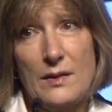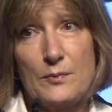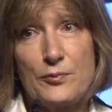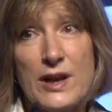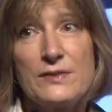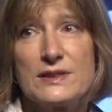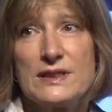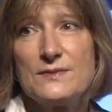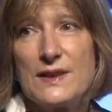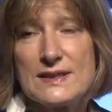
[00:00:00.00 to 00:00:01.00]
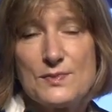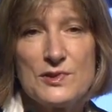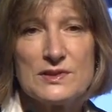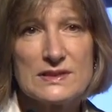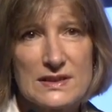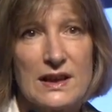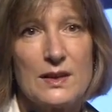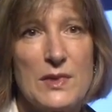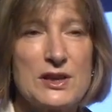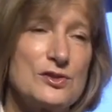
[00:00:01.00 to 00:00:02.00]
Private investment, I
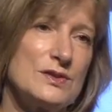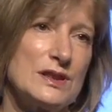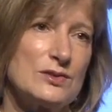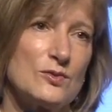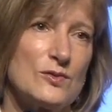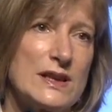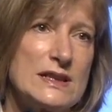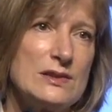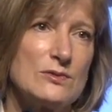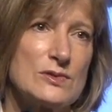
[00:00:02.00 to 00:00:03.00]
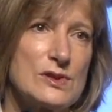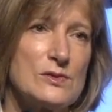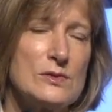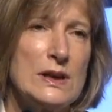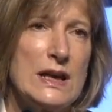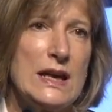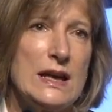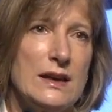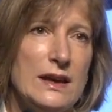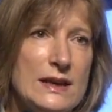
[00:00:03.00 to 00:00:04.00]
mentioned it already also,
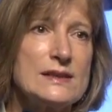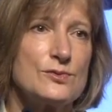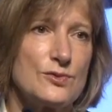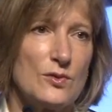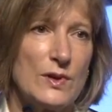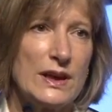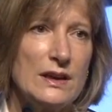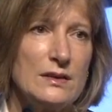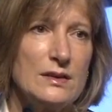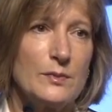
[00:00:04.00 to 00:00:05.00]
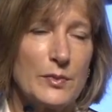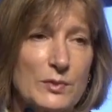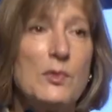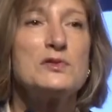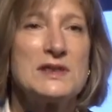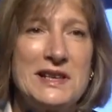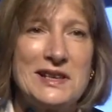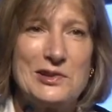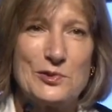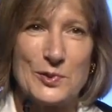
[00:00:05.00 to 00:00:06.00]
is growing, but mostly in
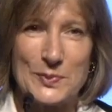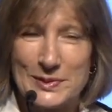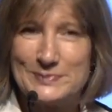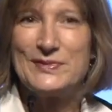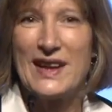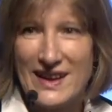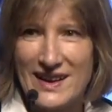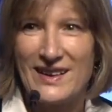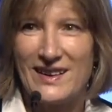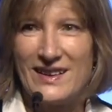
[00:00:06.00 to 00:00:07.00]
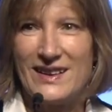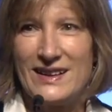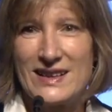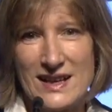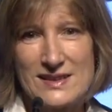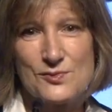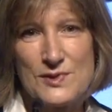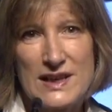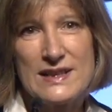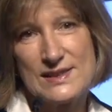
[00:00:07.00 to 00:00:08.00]
Europe. It has
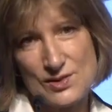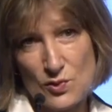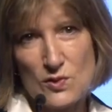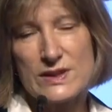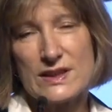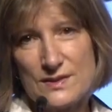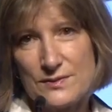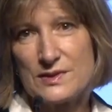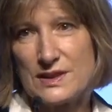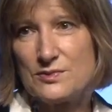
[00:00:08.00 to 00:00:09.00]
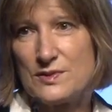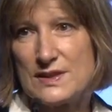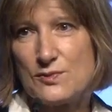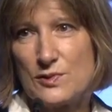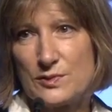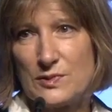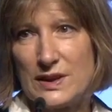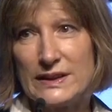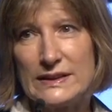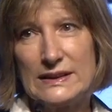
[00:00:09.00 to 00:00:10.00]
really stalled and even decreased
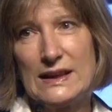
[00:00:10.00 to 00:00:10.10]
worldwide.